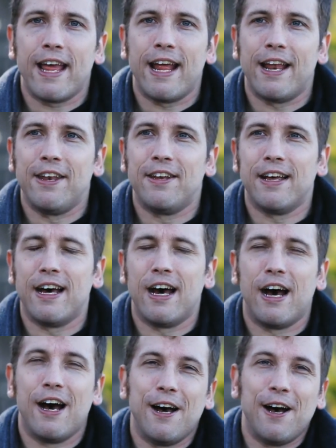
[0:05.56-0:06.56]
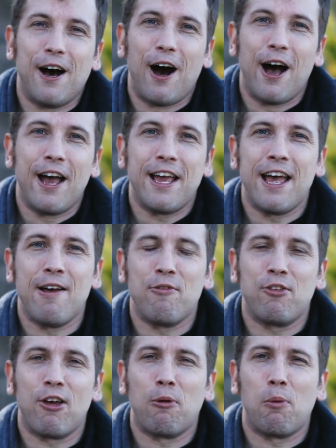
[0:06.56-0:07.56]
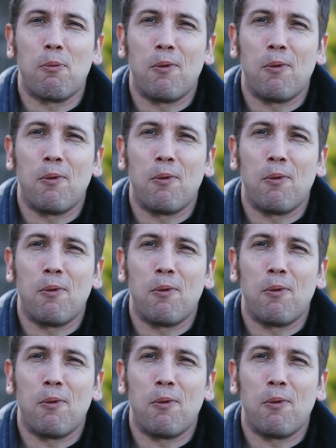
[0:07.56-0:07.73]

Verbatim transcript: and uh, I have cerebral